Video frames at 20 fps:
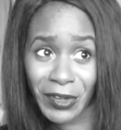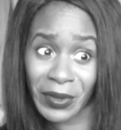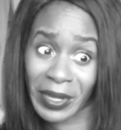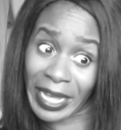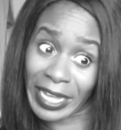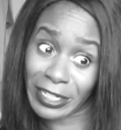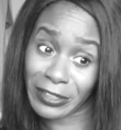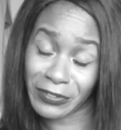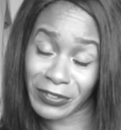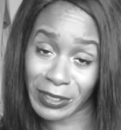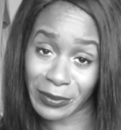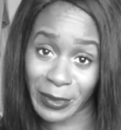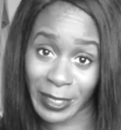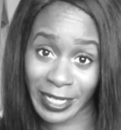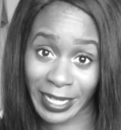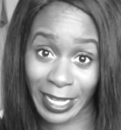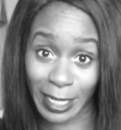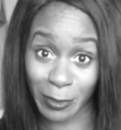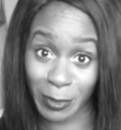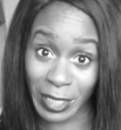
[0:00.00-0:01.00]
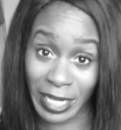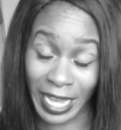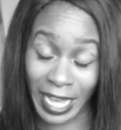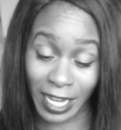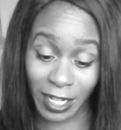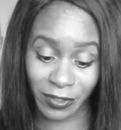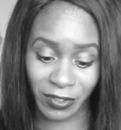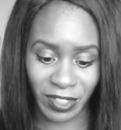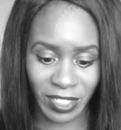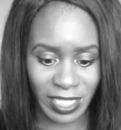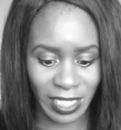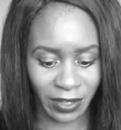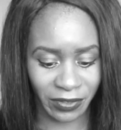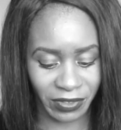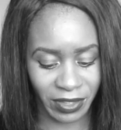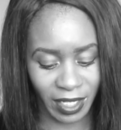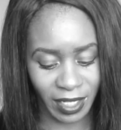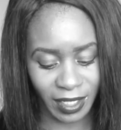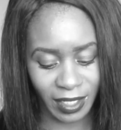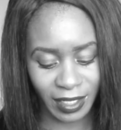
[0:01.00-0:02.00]
Okay, Philomena, getting a bit ahead of
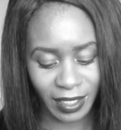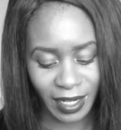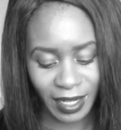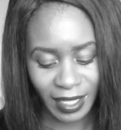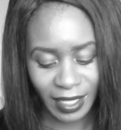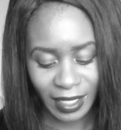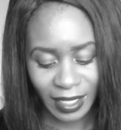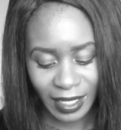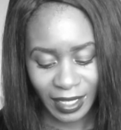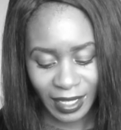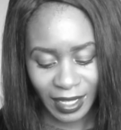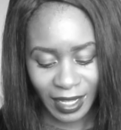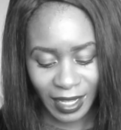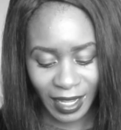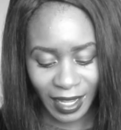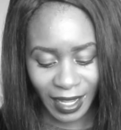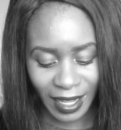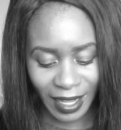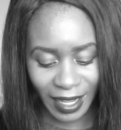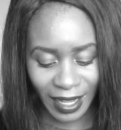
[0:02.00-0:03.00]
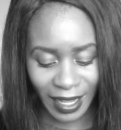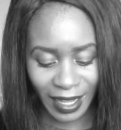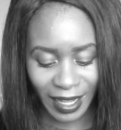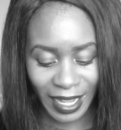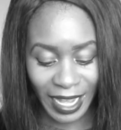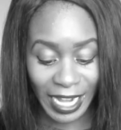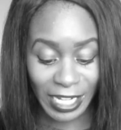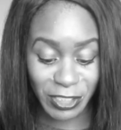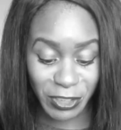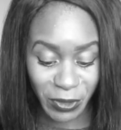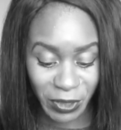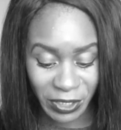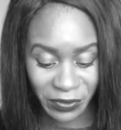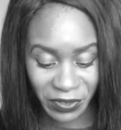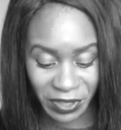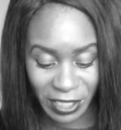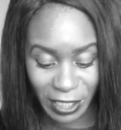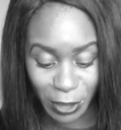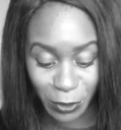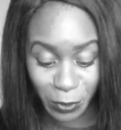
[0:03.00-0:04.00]
yourself there. I don't
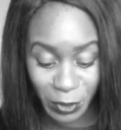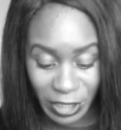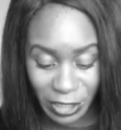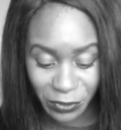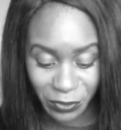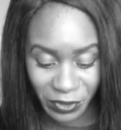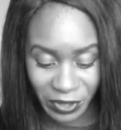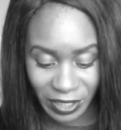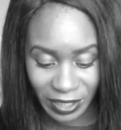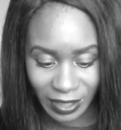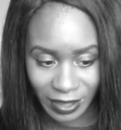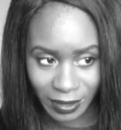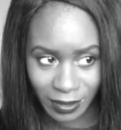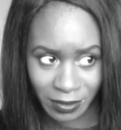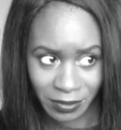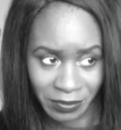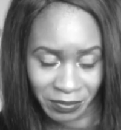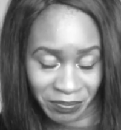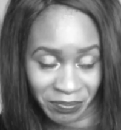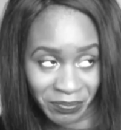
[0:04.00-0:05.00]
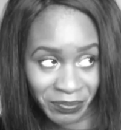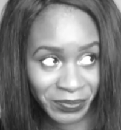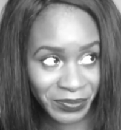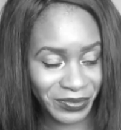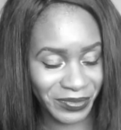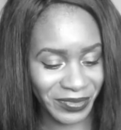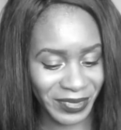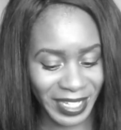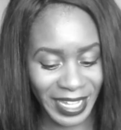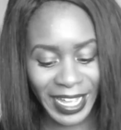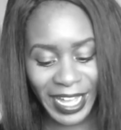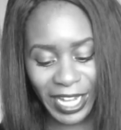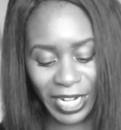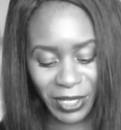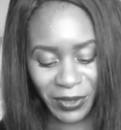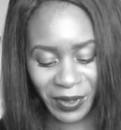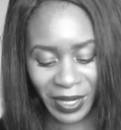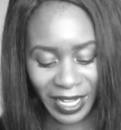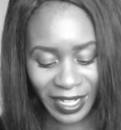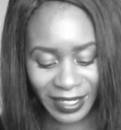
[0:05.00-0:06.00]
even think weave will.
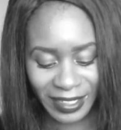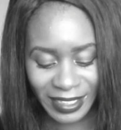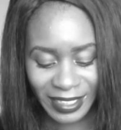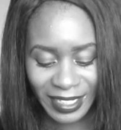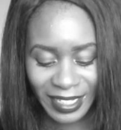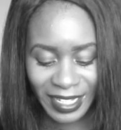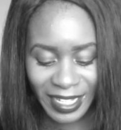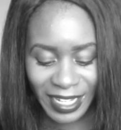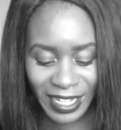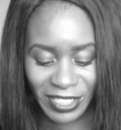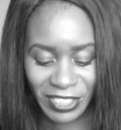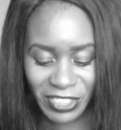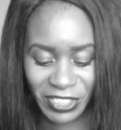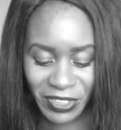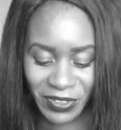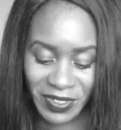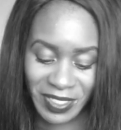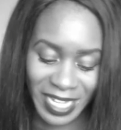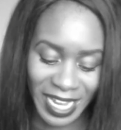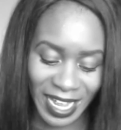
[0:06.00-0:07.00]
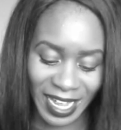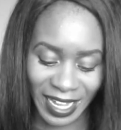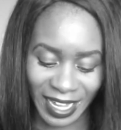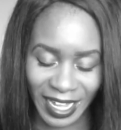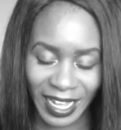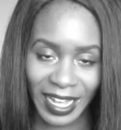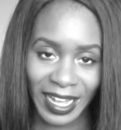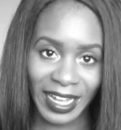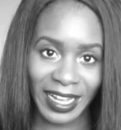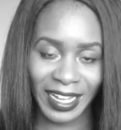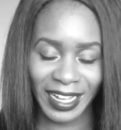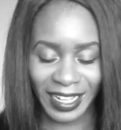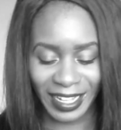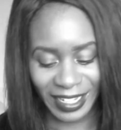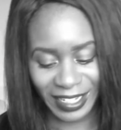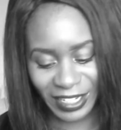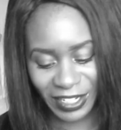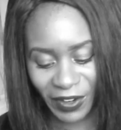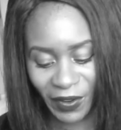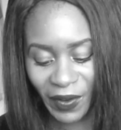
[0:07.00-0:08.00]
LOL. And she goes, ha ha ha.
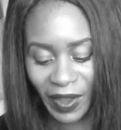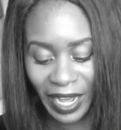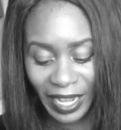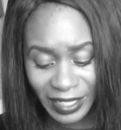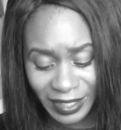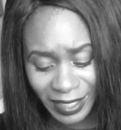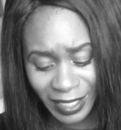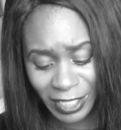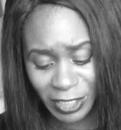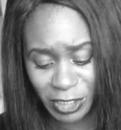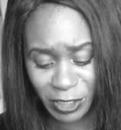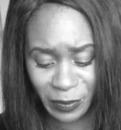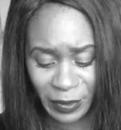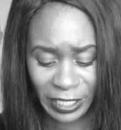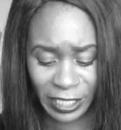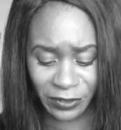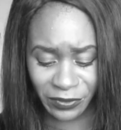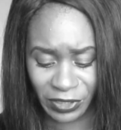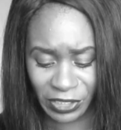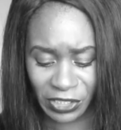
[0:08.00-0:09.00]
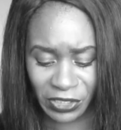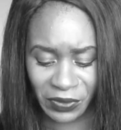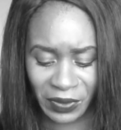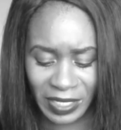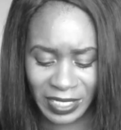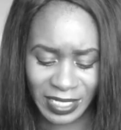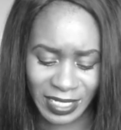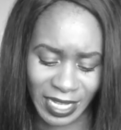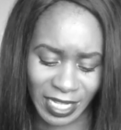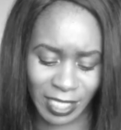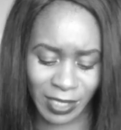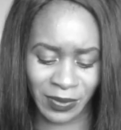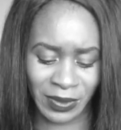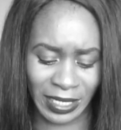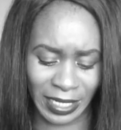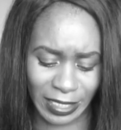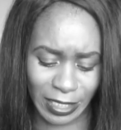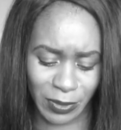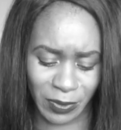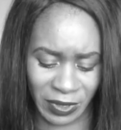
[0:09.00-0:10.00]
And I go, I think I should make a video on sex
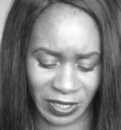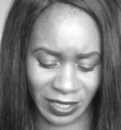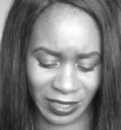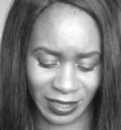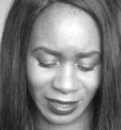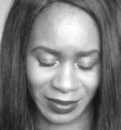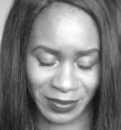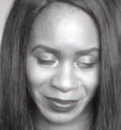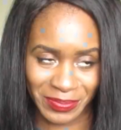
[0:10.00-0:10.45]
with lace wig.